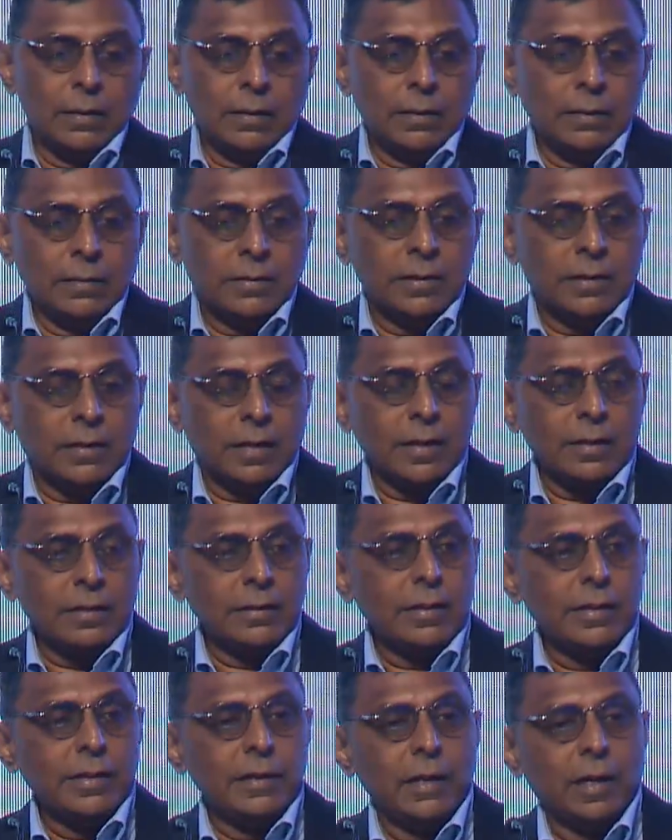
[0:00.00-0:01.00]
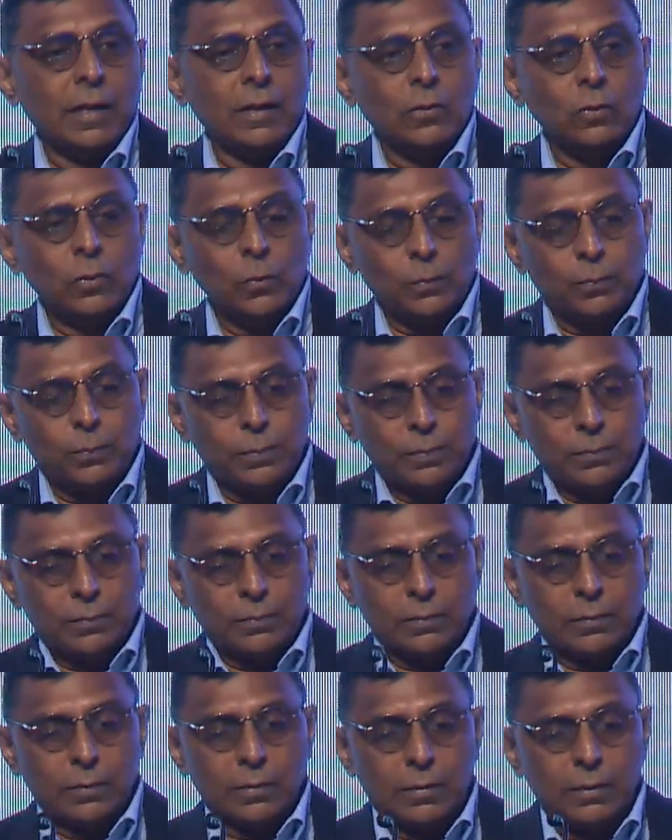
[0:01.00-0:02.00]
See, currently our group
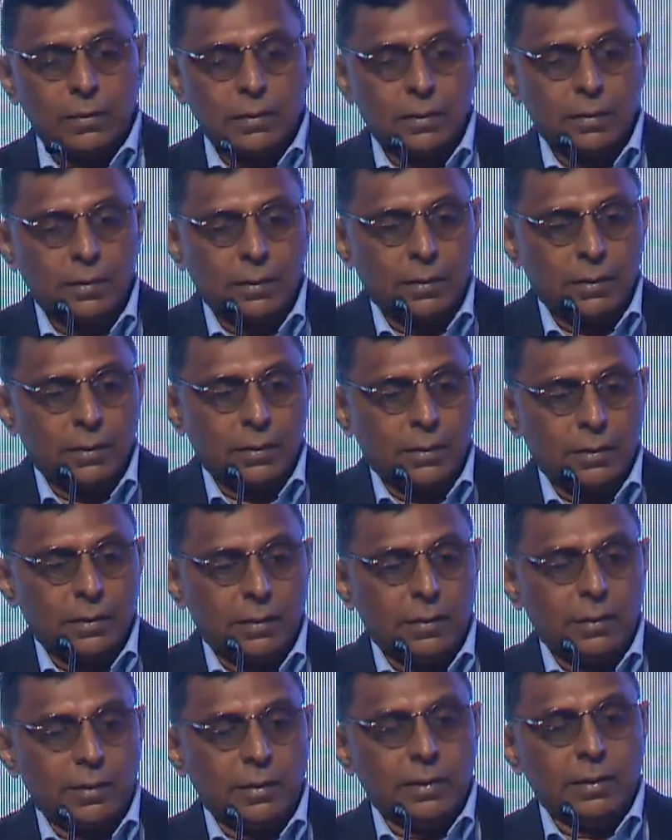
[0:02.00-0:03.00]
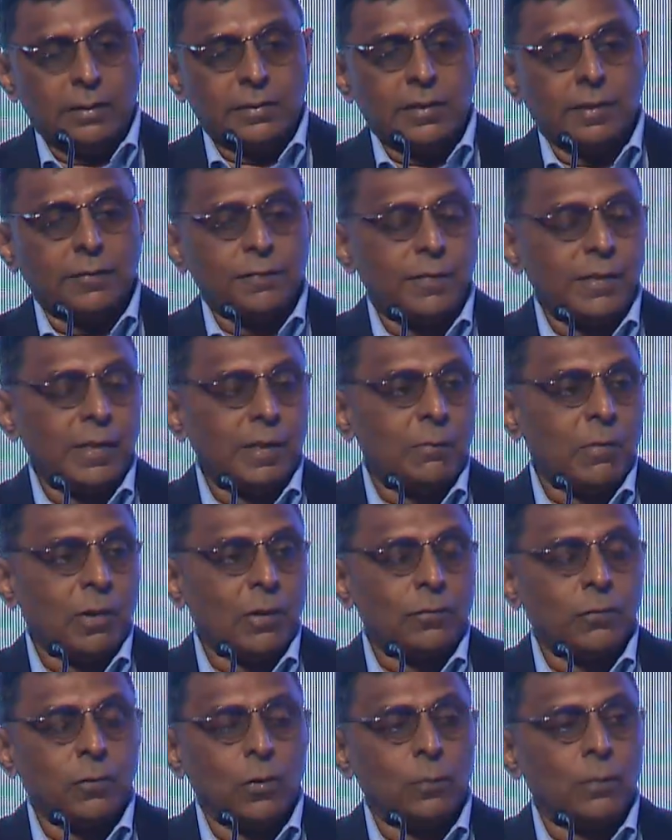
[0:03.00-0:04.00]
is roughly
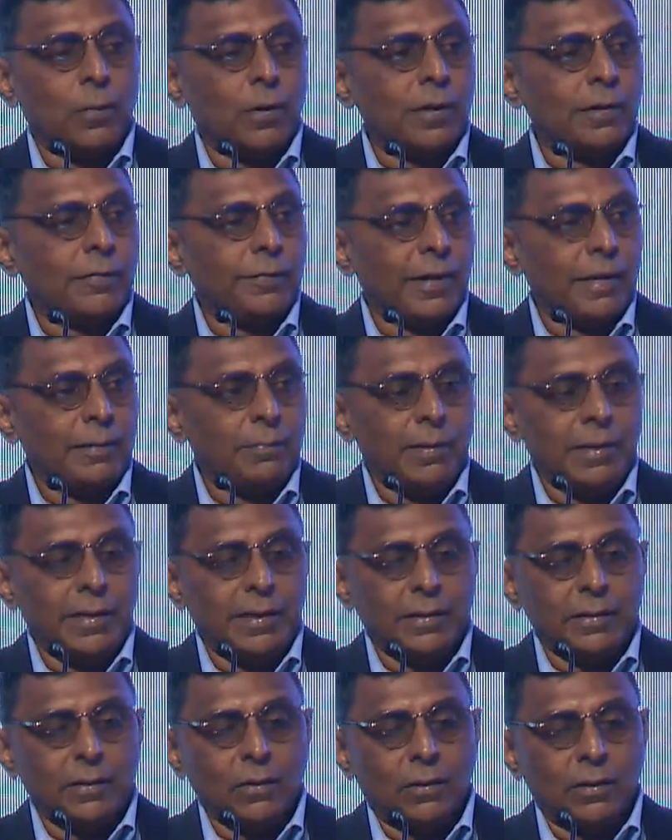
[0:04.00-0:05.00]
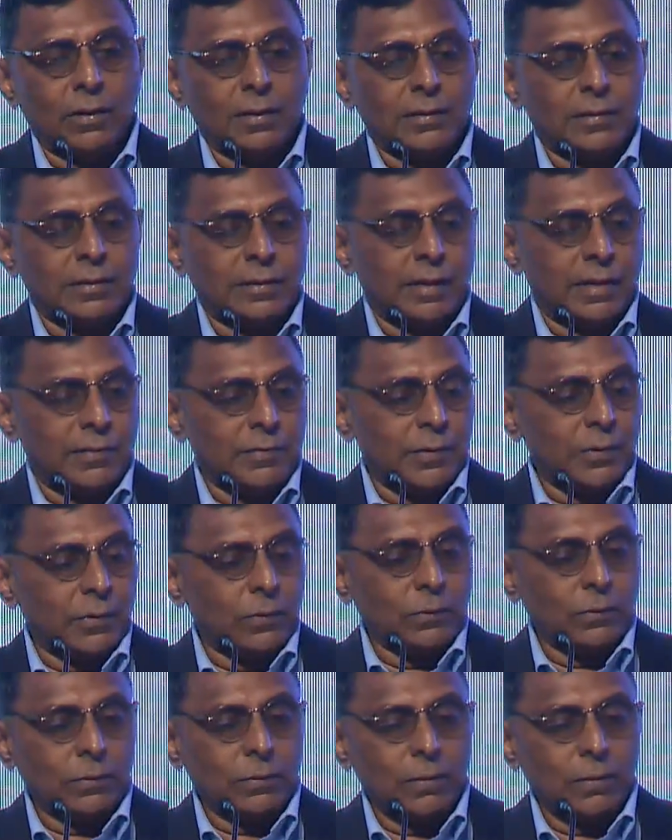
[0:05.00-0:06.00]
about $4.5 billion in revenue.